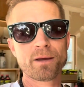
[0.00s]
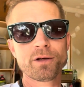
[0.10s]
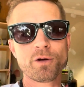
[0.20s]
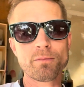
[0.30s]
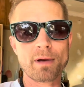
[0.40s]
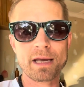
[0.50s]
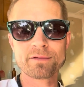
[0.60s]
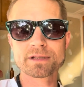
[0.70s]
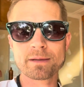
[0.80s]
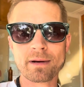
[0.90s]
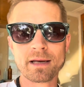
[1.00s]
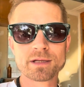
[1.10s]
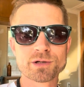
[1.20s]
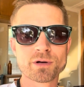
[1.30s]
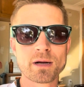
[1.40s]
You may have seen my
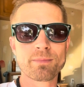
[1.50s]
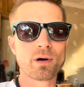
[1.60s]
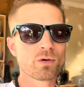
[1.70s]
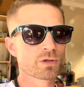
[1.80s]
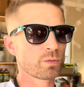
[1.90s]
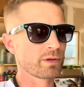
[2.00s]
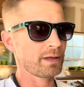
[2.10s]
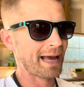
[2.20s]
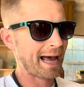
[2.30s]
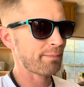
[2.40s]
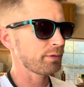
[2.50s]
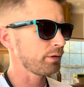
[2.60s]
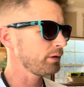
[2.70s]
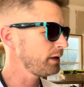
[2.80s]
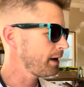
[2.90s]
Instagram post with the
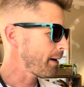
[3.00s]
Apple